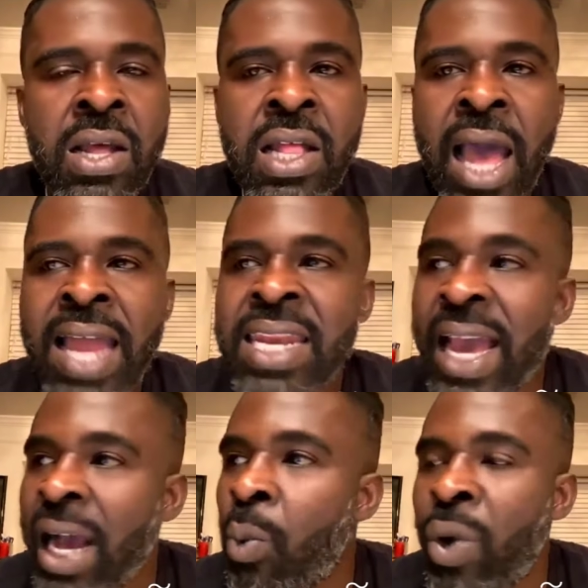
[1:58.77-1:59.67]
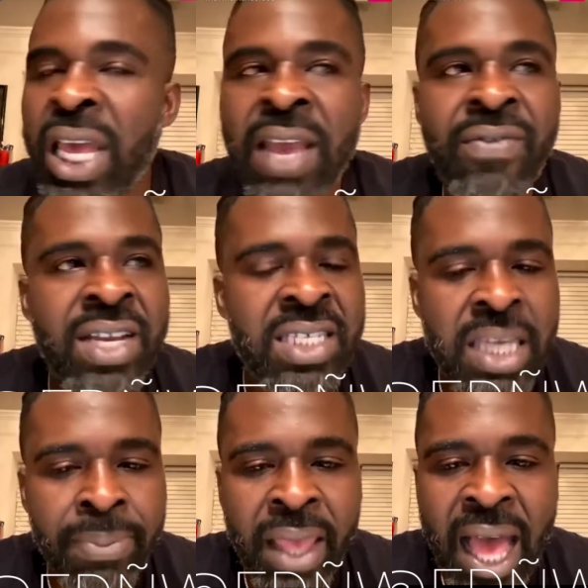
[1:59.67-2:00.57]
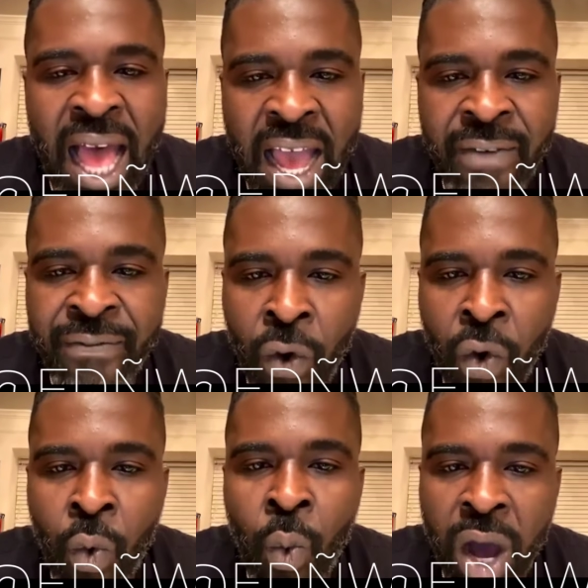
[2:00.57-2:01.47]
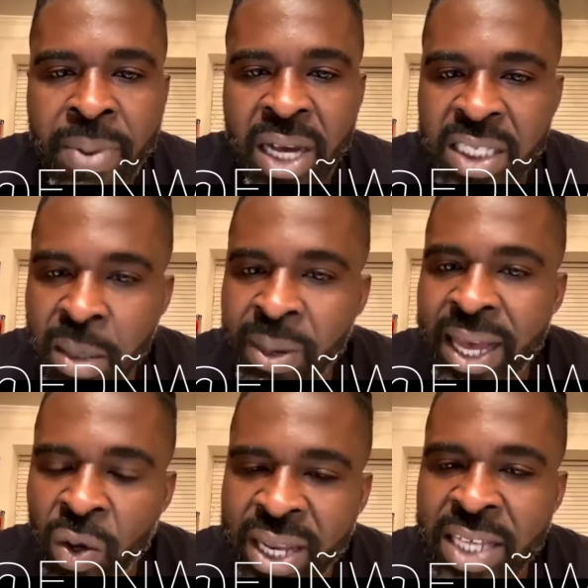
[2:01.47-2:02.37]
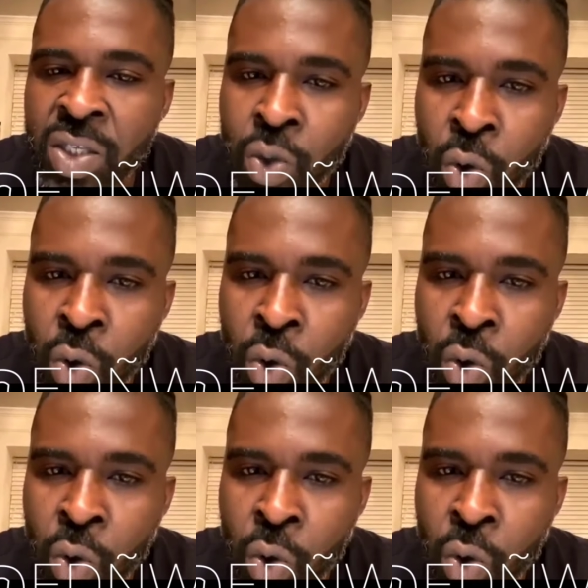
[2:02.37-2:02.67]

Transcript: a nigga wouldn't even accept the iPhone 1 because he'd be like, yo, that's too